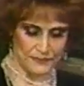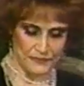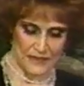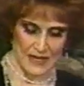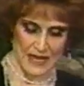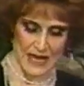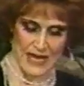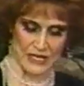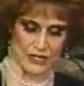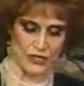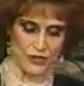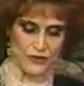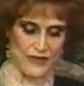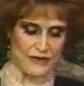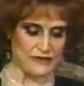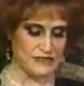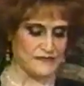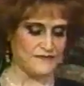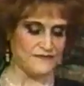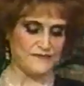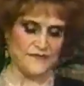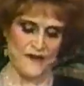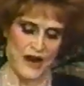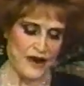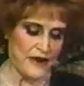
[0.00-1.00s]
Thank you.
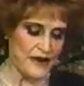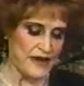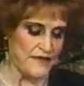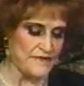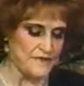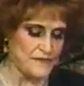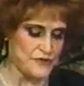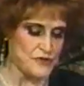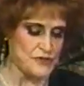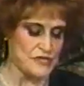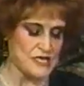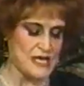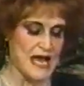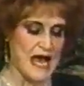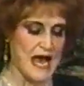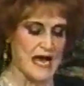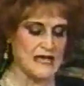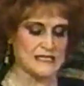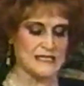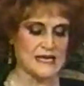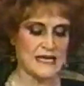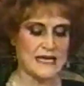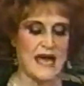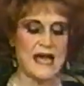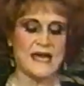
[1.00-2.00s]
That's very
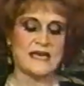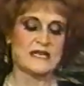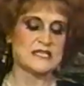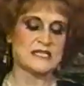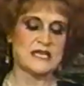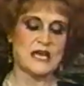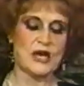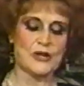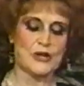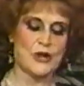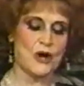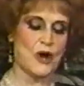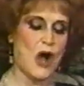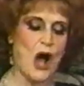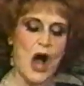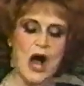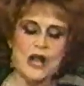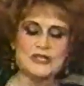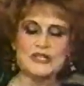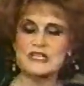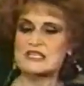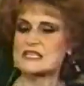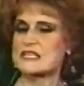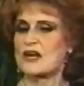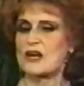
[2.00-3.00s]
enthusiastic. I can tell you're
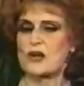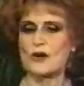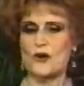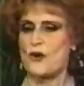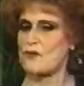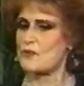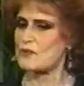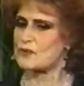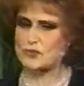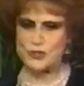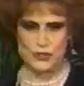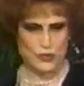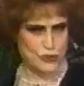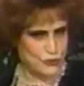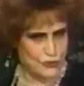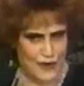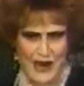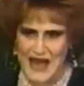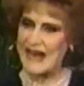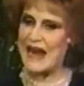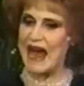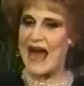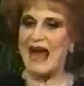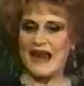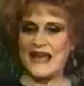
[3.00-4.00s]
all just going to go
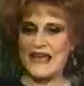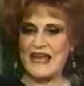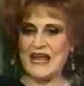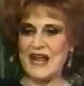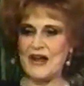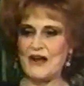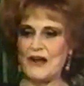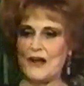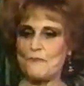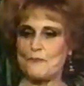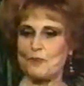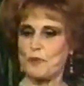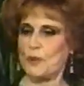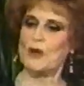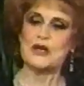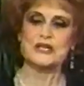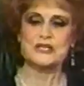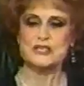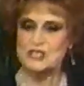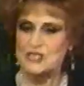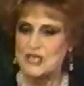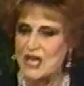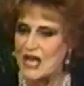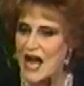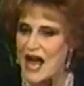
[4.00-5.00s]
straight out of here and preach
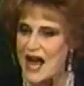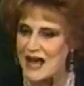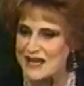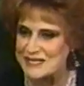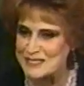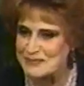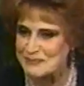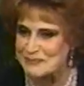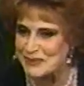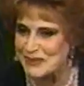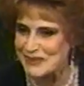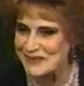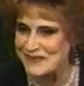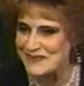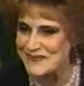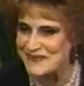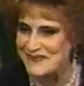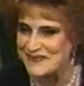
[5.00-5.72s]
the gospel.